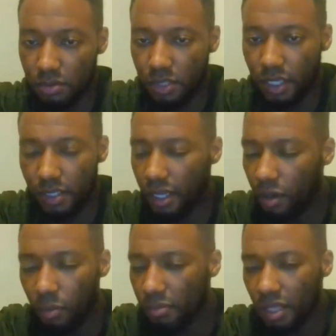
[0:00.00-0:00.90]
They, they
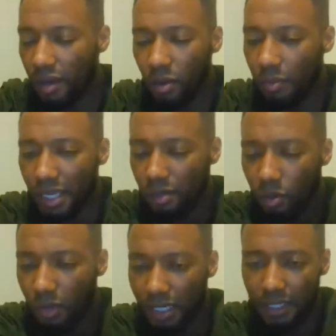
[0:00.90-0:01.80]
don't they don't make no
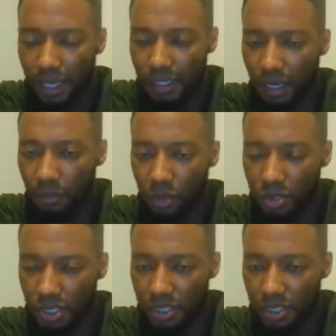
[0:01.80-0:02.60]
money like that, most of